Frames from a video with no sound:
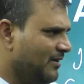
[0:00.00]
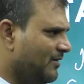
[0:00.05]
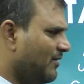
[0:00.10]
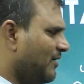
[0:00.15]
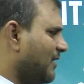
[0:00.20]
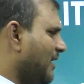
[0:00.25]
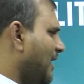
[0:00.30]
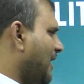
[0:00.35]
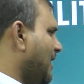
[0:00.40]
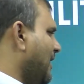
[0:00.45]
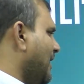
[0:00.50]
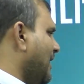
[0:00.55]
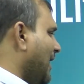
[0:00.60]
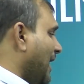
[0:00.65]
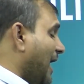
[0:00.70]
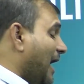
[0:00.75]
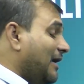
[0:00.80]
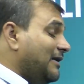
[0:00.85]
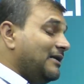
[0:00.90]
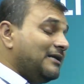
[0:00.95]
Okay,
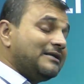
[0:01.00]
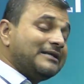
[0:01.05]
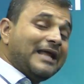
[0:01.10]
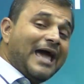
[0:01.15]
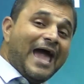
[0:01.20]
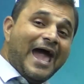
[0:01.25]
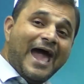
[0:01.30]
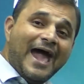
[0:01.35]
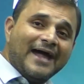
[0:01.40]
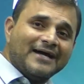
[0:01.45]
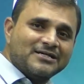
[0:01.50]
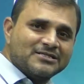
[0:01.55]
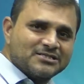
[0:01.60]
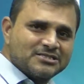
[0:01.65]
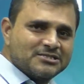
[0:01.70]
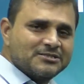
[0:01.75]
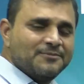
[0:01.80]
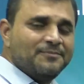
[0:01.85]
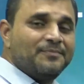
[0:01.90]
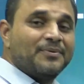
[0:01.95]
and
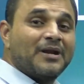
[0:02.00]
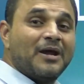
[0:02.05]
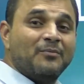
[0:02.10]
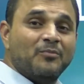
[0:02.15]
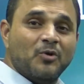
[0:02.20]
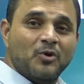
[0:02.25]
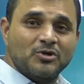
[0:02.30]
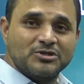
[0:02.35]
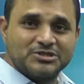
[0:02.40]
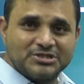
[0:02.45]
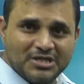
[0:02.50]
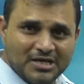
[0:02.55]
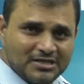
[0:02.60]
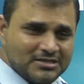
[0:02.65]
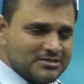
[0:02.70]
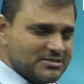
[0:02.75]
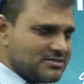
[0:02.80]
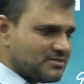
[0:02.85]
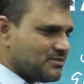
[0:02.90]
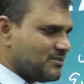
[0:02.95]
ranks,
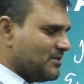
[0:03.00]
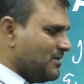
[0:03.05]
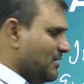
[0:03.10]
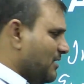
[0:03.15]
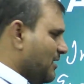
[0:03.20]
promotions.